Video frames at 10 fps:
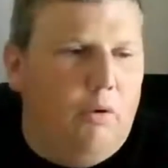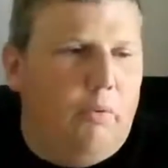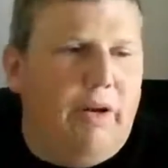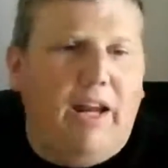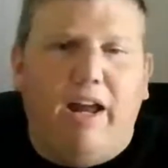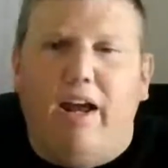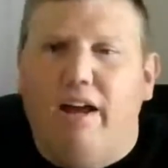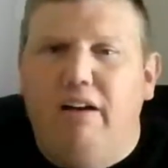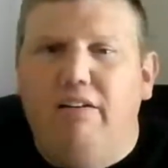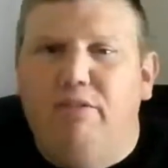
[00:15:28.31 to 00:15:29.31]
We
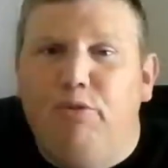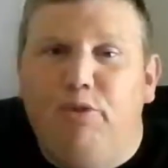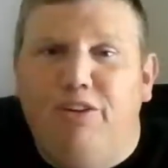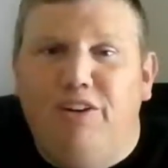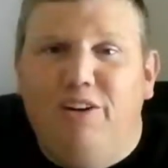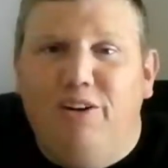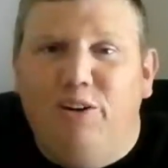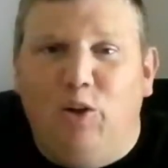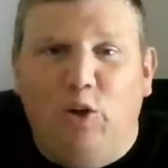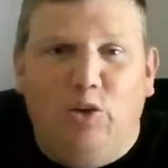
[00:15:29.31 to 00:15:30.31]
have
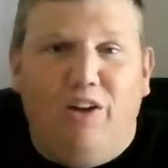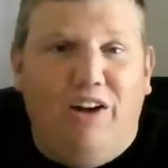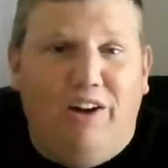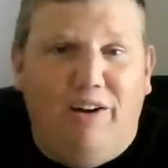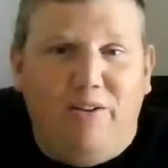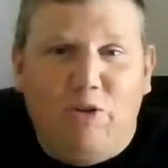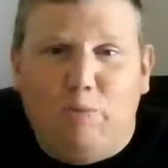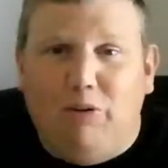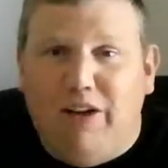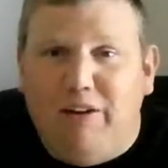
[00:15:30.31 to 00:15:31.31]

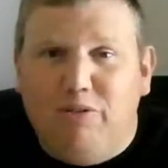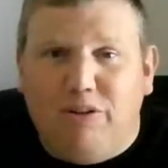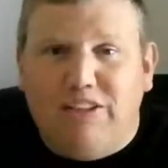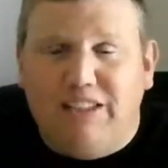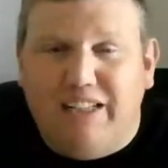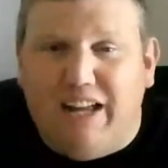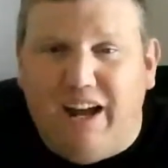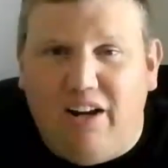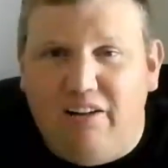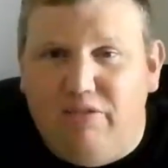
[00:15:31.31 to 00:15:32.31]
AAA wrestling
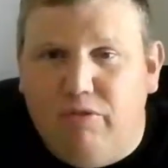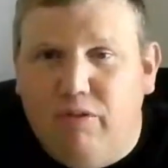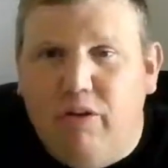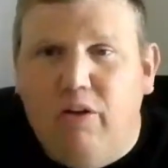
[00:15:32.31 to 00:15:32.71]
out of